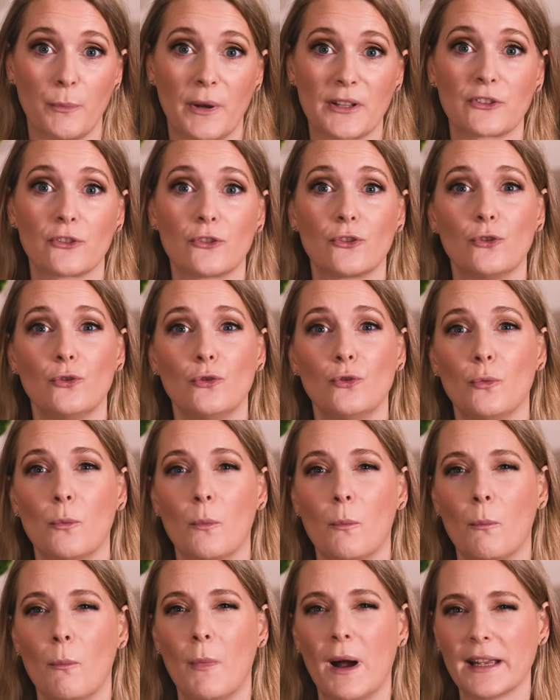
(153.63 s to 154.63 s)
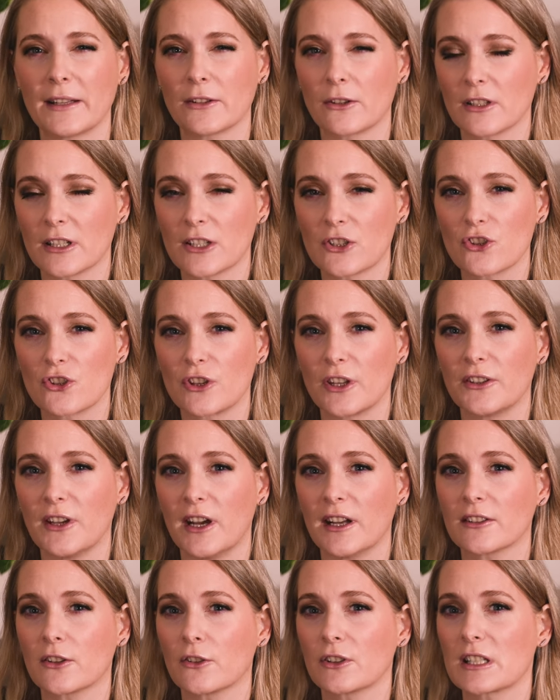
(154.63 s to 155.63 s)
but to my knowledge, the
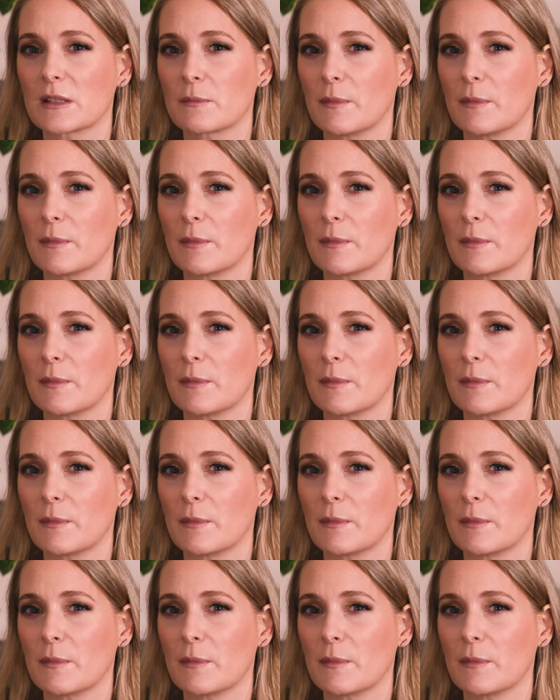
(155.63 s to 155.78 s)
data on its